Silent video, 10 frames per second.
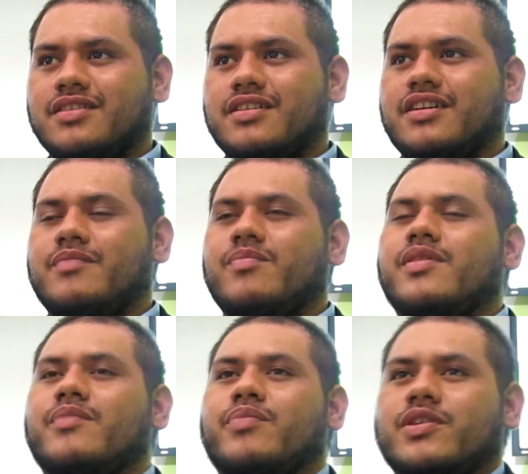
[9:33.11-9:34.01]
Look up
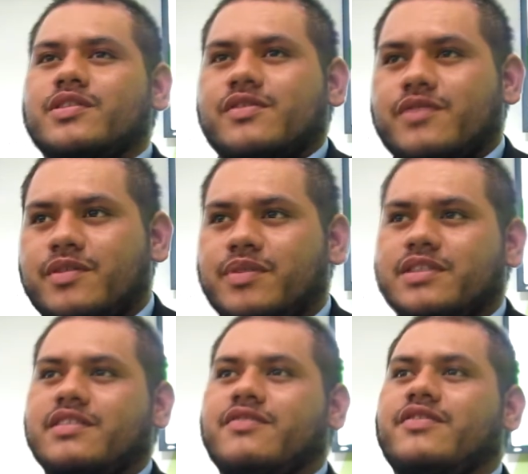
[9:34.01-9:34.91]
the Pearls of the
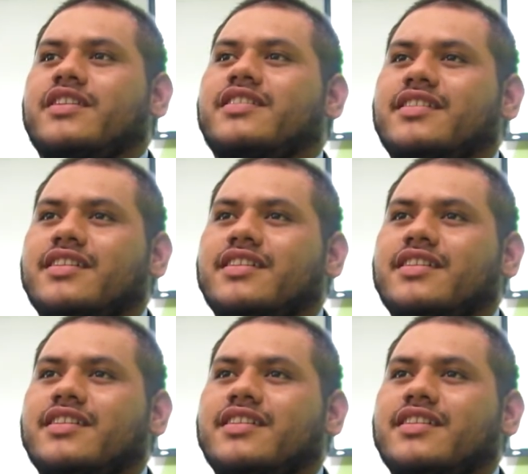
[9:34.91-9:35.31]
Pacific.